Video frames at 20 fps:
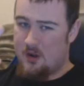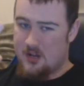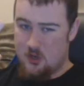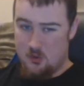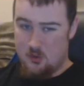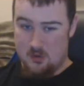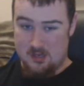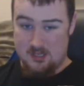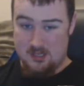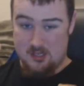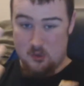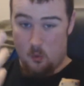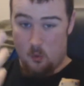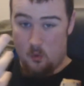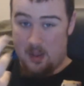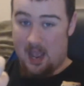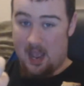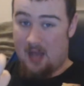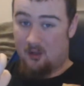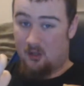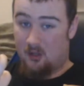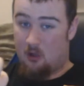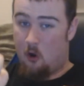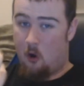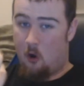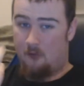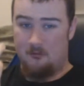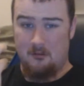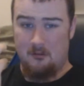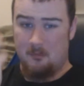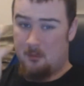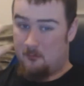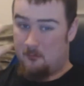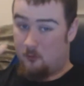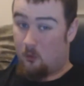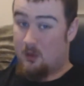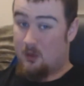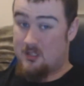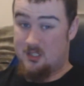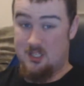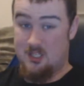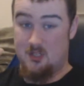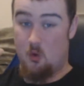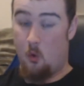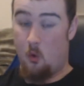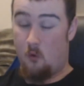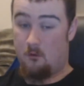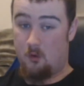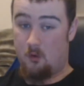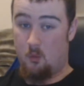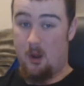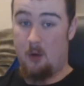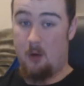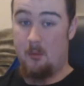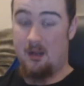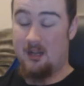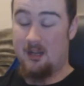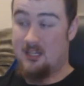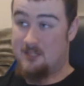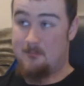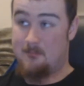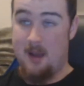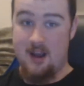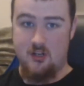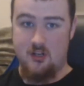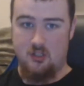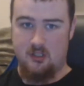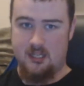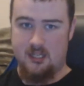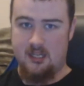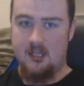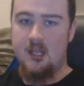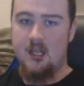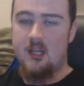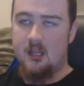you don't get a lot of it before it's just overwhelming, especially